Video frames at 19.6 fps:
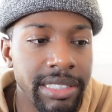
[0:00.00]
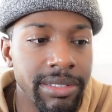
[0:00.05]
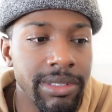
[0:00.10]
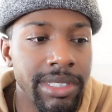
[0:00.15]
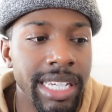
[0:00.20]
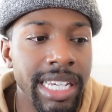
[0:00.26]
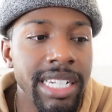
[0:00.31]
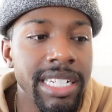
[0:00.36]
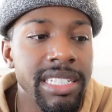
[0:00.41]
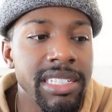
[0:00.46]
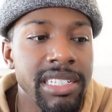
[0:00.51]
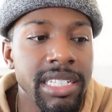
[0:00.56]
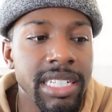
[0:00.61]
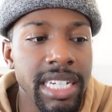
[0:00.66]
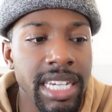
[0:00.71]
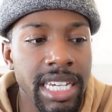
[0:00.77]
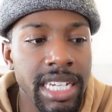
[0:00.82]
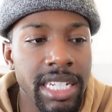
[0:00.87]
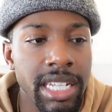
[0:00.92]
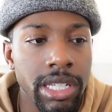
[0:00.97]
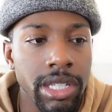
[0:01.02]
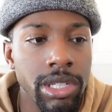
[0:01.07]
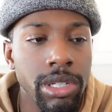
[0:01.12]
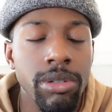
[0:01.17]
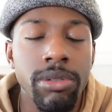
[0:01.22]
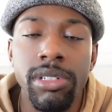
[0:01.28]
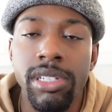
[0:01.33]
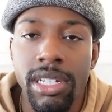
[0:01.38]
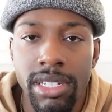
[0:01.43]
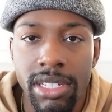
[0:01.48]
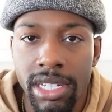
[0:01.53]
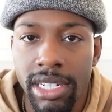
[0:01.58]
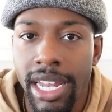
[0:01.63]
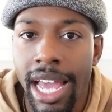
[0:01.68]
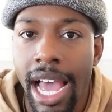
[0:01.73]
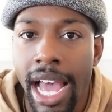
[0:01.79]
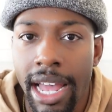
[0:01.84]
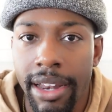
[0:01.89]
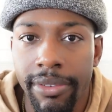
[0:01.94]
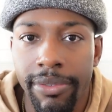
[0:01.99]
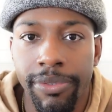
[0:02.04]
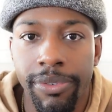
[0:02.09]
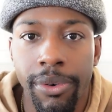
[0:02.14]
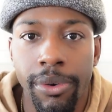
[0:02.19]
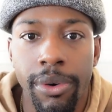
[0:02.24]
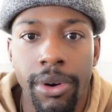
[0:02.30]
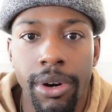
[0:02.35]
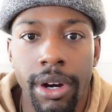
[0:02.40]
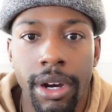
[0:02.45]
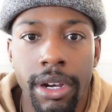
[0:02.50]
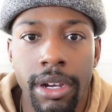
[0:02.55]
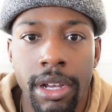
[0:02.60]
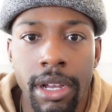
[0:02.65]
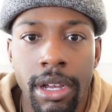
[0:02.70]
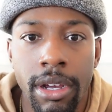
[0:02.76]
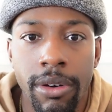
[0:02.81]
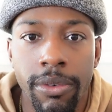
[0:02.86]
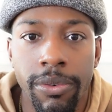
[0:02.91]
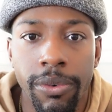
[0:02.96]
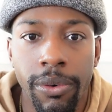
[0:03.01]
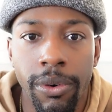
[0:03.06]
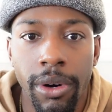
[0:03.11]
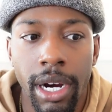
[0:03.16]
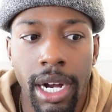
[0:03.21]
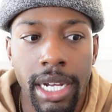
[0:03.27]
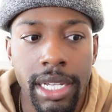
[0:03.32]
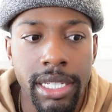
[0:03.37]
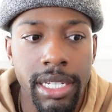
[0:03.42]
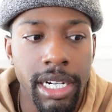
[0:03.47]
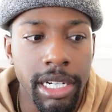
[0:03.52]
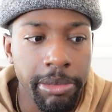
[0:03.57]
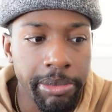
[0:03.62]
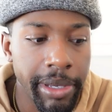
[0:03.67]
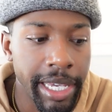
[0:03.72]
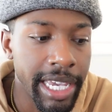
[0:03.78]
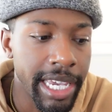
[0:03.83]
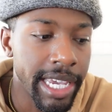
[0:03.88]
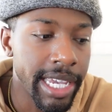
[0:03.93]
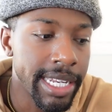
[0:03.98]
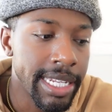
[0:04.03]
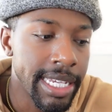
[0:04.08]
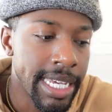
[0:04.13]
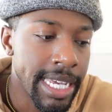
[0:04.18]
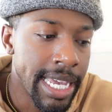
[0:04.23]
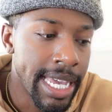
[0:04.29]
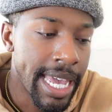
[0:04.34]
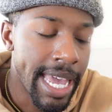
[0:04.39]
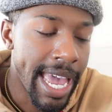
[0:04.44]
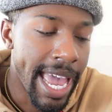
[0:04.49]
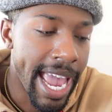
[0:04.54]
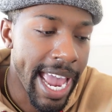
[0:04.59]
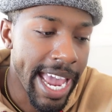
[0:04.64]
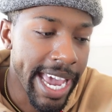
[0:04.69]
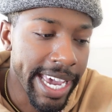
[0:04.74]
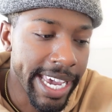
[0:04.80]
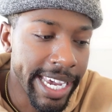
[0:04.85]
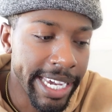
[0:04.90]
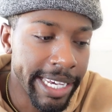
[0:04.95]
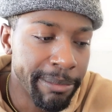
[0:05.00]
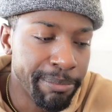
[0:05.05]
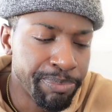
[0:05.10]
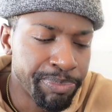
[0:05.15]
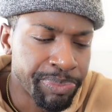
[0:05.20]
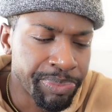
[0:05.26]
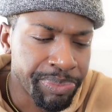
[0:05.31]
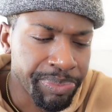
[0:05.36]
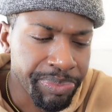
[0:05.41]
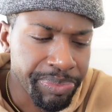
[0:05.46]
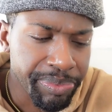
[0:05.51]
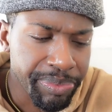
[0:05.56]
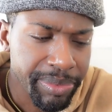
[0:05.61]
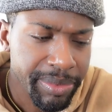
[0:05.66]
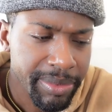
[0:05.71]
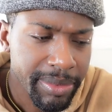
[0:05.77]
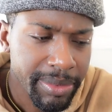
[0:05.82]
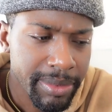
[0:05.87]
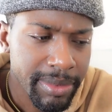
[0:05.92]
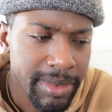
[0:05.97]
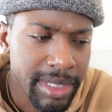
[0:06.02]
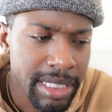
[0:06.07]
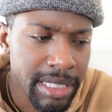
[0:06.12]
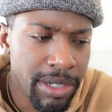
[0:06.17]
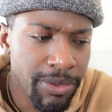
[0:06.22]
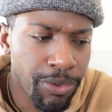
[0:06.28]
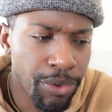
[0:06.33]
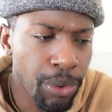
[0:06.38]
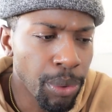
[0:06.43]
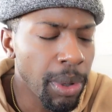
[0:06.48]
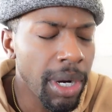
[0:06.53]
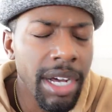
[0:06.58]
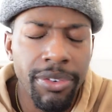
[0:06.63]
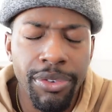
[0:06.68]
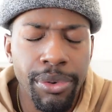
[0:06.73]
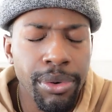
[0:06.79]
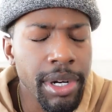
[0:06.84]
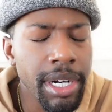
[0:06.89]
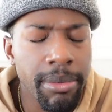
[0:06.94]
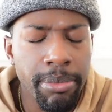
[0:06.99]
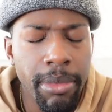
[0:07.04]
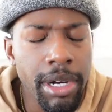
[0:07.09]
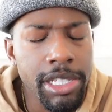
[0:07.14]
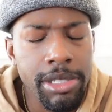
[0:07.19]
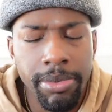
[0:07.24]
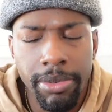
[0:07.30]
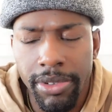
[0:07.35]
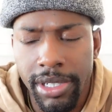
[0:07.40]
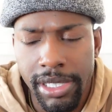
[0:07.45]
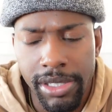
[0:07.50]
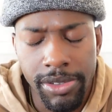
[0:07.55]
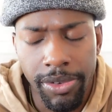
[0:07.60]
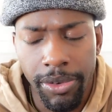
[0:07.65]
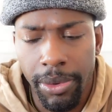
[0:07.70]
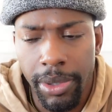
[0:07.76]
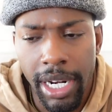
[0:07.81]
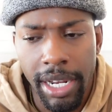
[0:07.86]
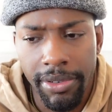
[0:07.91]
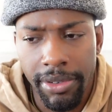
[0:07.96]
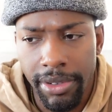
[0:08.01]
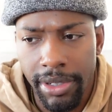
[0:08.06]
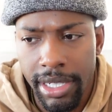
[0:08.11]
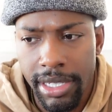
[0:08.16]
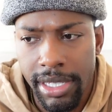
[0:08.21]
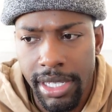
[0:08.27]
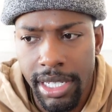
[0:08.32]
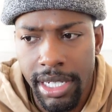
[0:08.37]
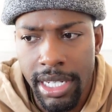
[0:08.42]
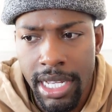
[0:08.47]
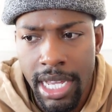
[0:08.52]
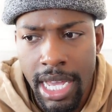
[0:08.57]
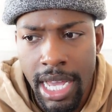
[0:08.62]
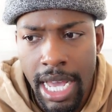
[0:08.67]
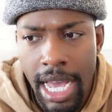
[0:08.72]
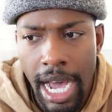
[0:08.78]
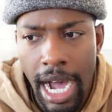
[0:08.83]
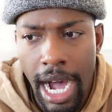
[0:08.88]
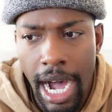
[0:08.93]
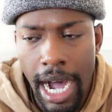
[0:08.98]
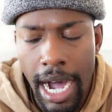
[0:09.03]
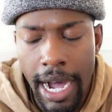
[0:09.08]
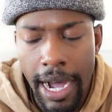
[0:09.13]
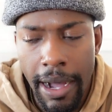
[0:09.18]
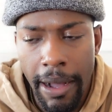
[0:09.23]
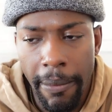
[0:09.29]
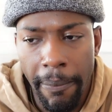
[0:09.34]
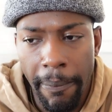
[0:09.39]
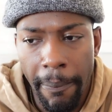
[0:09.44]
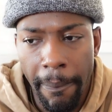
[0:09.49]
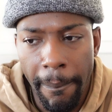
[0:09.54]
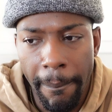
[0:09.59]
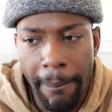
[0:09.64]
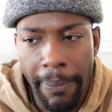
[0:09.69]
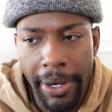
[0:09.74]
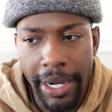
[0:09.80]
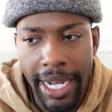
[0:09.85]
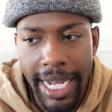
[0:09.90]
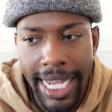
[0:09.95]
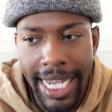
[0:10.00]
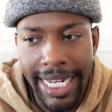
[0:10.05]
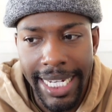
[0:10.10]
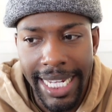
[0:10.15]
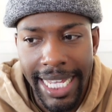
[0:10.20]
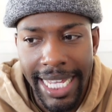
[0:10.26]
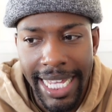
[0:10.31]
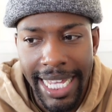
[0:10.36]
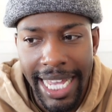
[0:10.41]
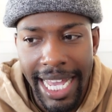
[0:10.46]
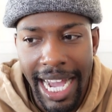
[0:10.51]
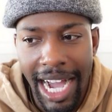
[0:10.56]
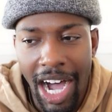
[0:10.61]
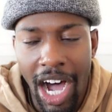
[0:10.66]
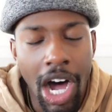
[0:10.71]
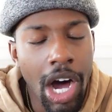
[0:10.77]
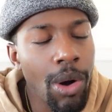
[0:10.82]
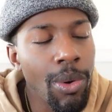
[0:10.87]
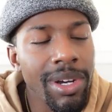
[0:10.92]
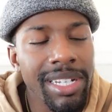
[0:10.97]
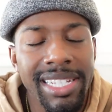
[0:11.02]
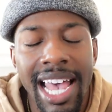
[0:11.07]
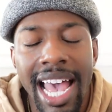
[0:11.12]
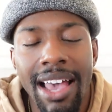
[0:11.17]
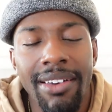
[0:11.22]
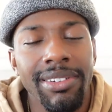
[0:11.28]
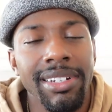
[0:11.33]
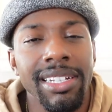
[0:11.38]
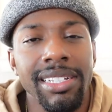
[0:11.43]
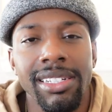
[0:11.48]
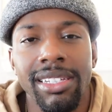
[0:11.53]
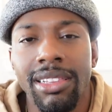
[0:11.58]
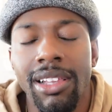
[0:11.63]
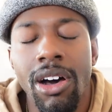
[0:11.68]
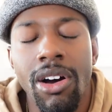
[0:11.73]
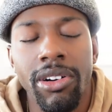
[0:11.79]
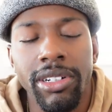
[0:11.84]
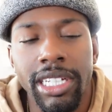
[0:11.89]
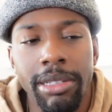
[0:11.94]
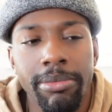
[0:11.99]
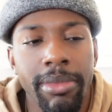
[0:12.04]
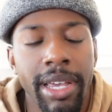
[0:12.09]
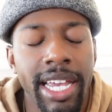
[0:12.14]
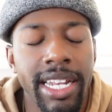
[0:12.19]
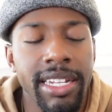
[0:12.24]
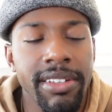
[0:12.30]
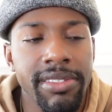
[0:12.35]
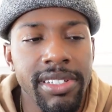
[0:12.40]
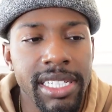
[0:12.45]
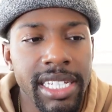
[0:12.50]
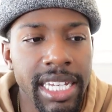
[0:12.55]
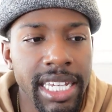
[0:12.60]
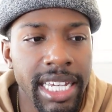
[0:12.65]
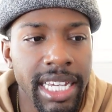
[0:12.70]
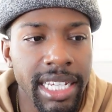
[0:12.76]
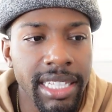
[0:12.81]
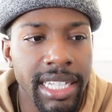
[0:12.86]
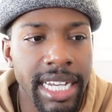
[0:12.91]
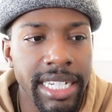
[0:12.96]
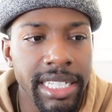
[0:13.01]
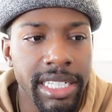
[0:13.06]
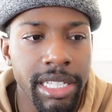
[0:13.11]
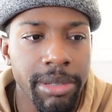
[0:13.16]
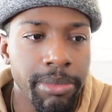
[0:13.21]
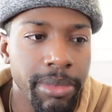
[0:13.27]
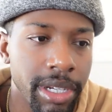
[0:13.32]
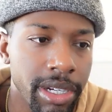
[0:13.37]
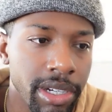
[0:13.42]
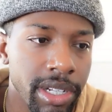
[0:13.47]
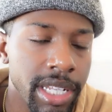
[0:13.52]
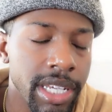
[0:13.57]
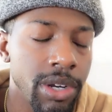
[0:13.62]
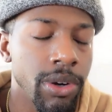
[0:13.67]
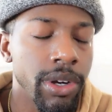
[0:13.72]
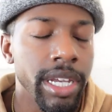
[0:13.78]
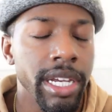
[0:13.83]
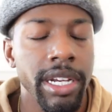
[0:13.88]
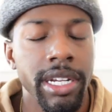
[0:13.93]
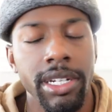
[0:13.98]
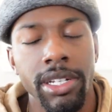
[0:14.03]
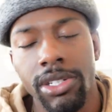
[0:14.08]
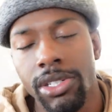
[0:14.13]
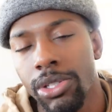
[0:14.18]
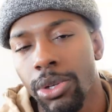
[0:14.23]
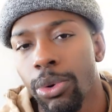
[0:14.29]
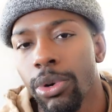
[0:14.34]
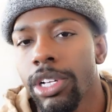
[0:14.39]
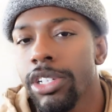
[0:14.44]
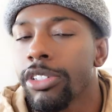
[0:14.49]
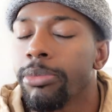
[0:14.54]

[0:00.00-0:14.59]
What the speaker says: didn't see the usage in that for a young man, and for what multiple reasons, for whatever reason, but always having this longing, man, of seeing like the community or hearing the stories